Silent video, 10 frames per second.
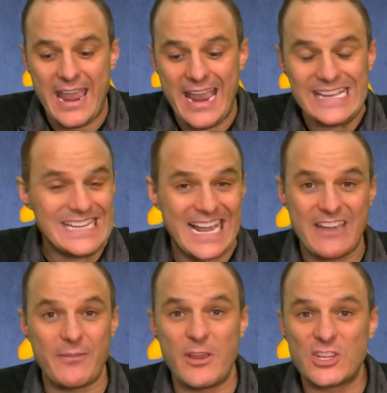He's not
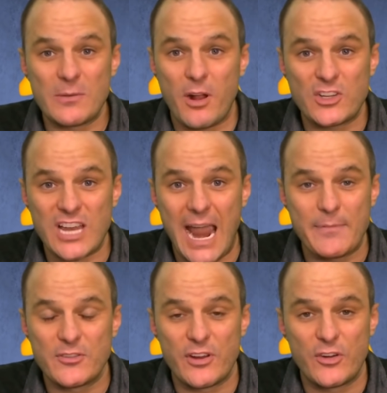giving Michigan much time
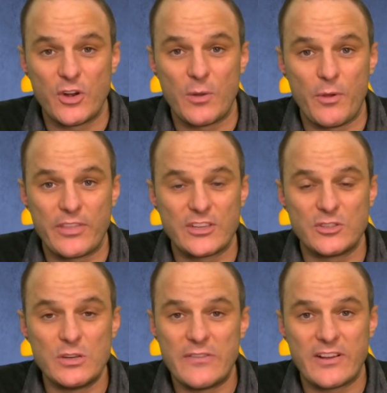to recruit him with this
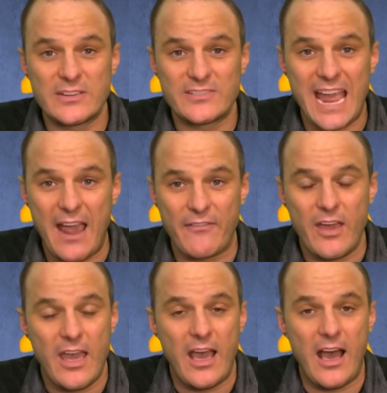new defensive staff
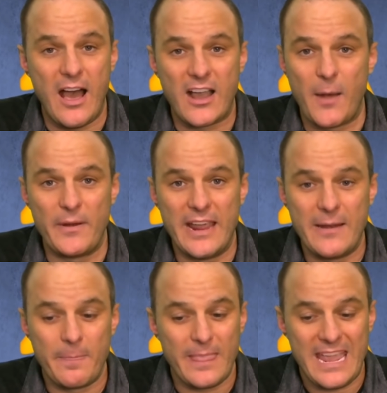coming
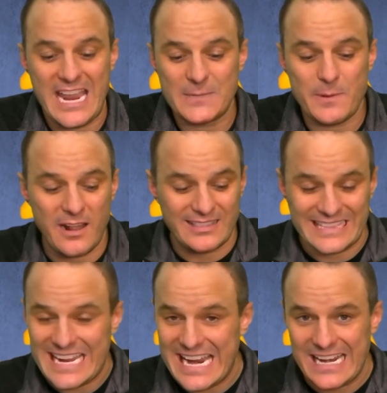in. He's been a
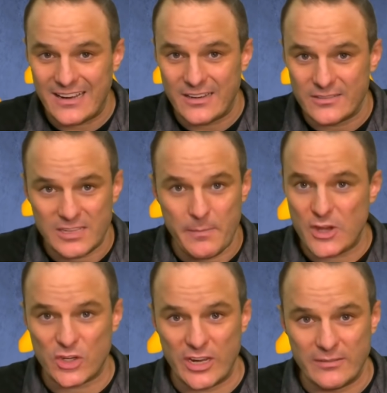lean to
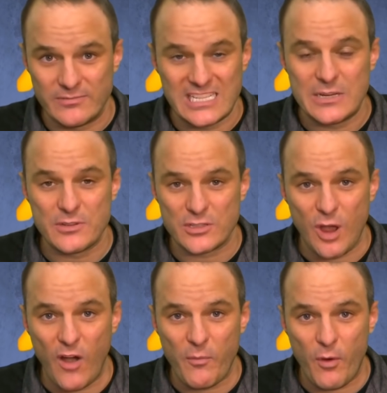Michigan since he was a
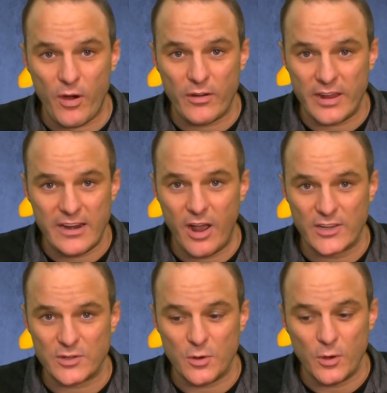sophomore in high
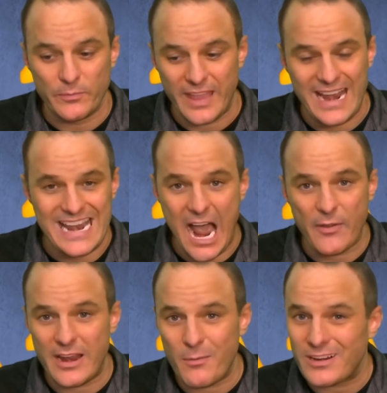school. And now
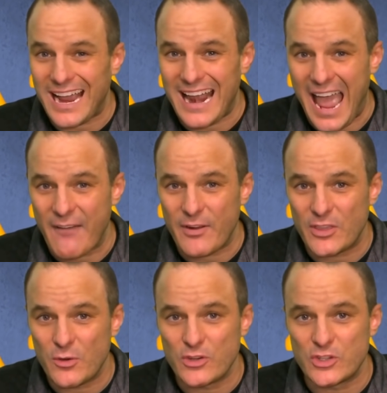that we're kind of halfway
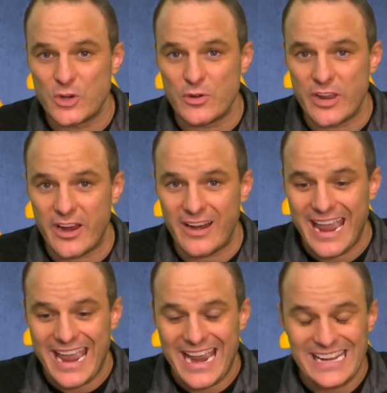through his junior year,
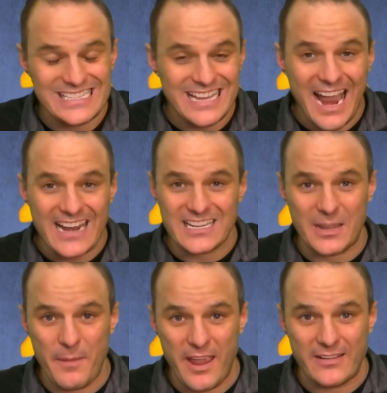he's decided to
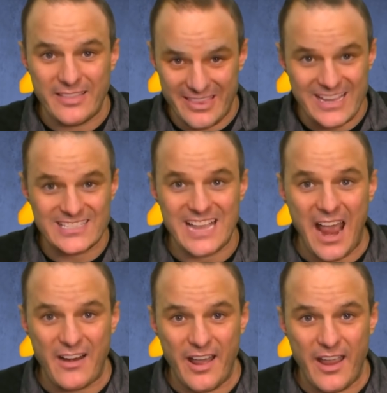commit this
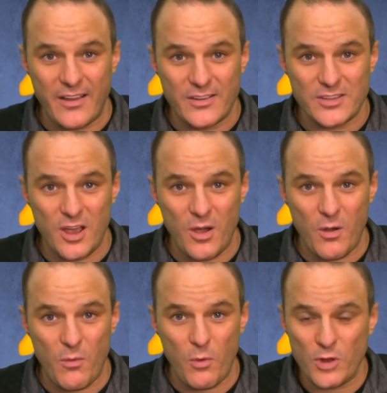Saturday.
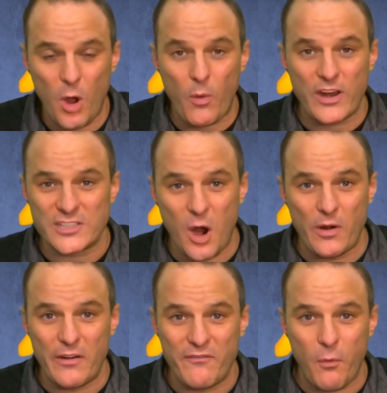So we'll know where he's
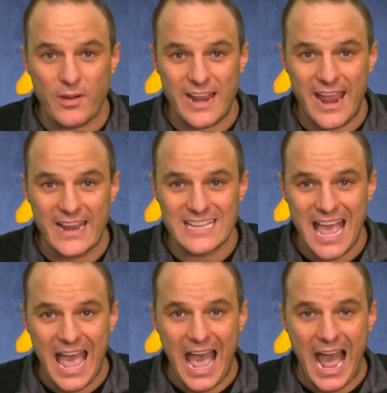going in 4 days.
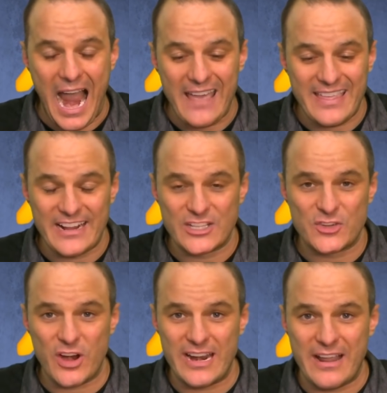I think it's
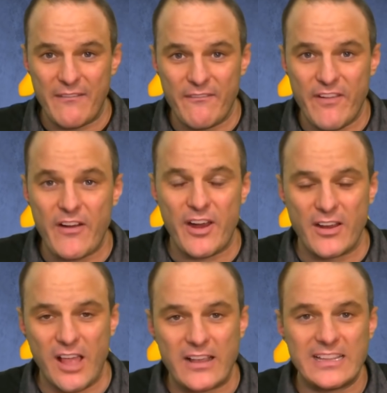trending very
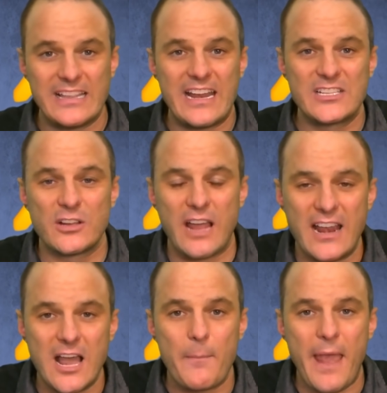unlikely that he's going to
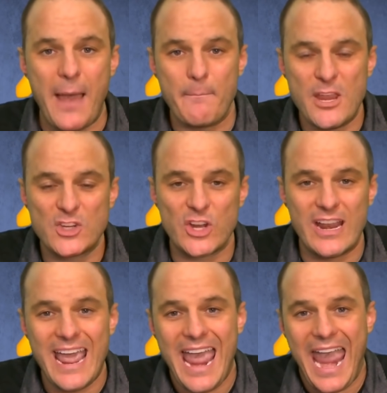end up at
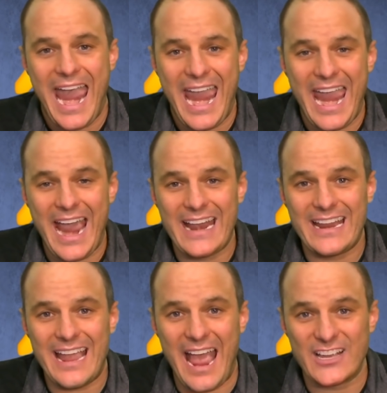Michigan.
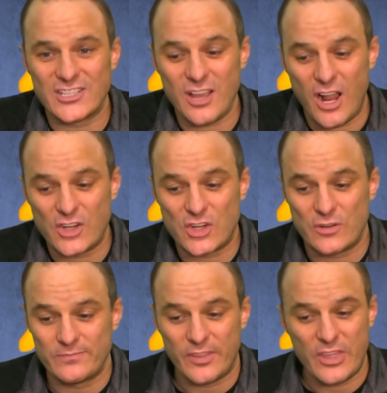And as such,
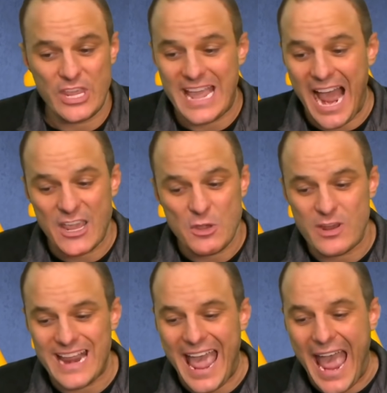the guy you
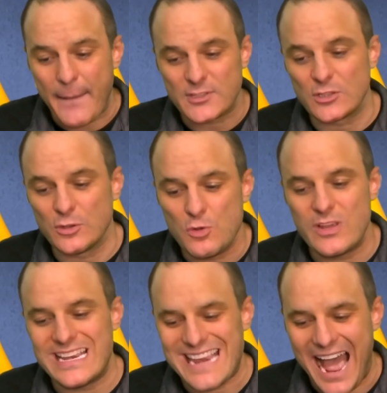can
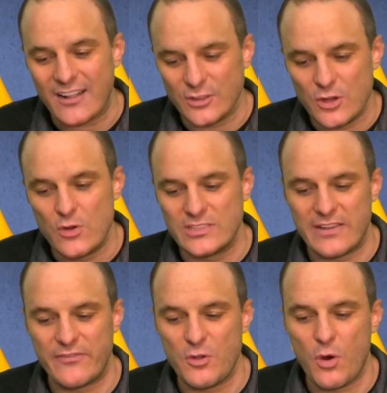absolutely not lose
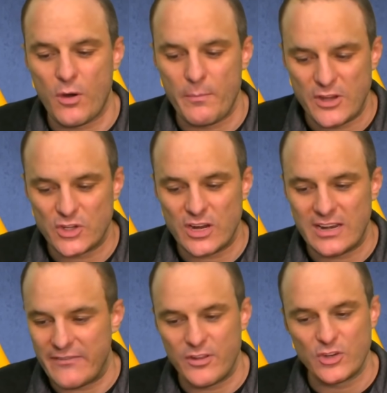if you're Michigan,
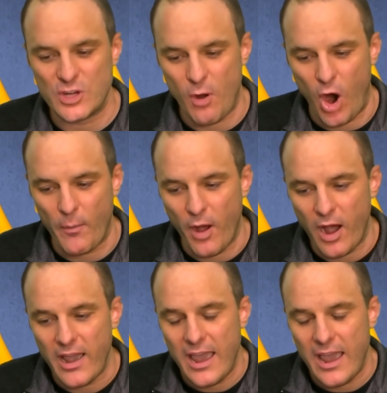if you're Jim Harbaugh,